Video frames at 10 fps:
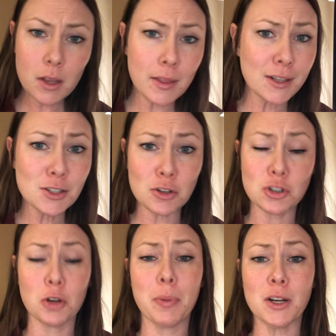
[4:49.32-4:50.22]
like
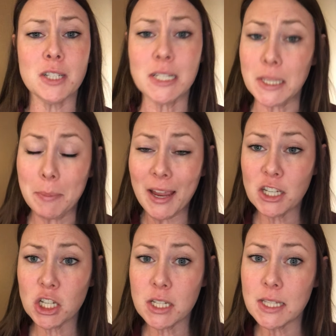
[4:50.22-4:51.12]
social
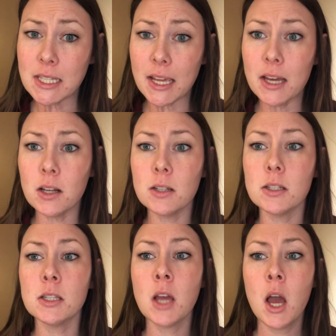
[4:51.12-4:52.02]
participation
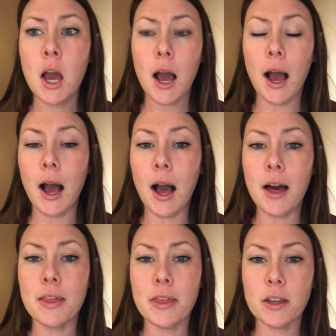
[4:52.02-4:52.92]
skills,
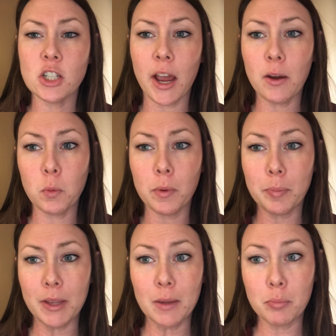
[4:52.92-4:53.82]
the child would
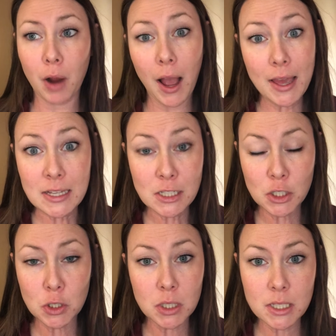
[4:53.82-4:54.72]
be brought
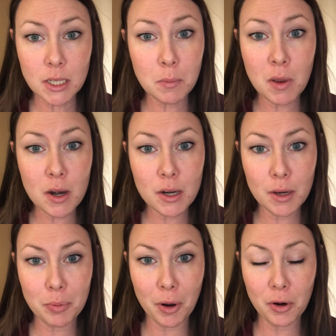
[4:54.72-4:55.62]
into this
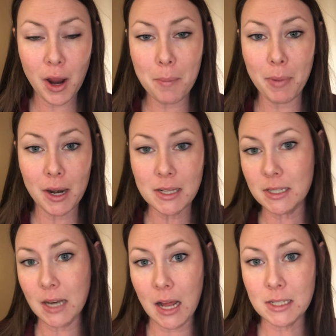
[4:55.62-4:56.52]
community program, but
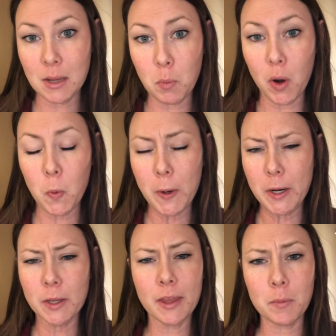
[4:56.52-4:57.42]
it's not somewhere
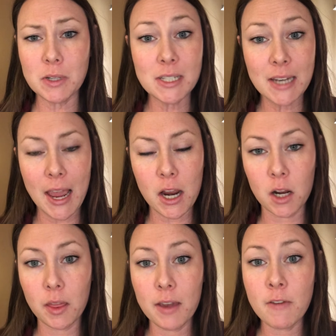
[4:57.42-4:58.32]
where they would stay
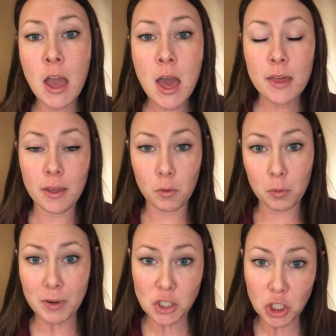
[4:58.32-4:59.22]
or live. They
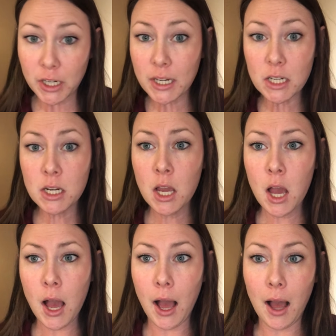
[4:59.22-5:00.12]
would be treated
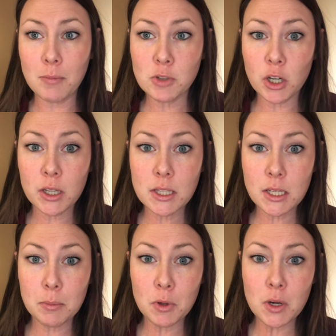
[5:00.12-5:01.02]
during this
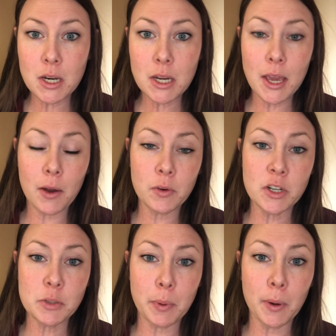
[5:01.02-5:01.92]
community
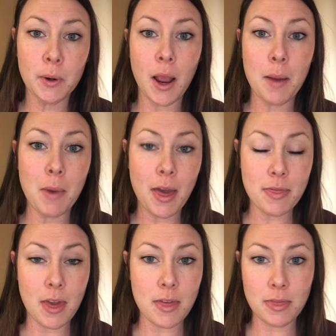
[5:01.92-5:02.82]
outreach program, and
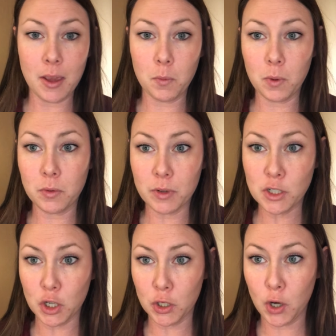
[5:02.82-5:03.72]
then they would
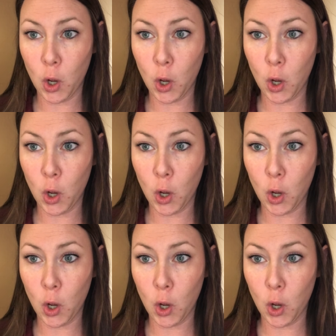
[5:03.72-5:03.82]
return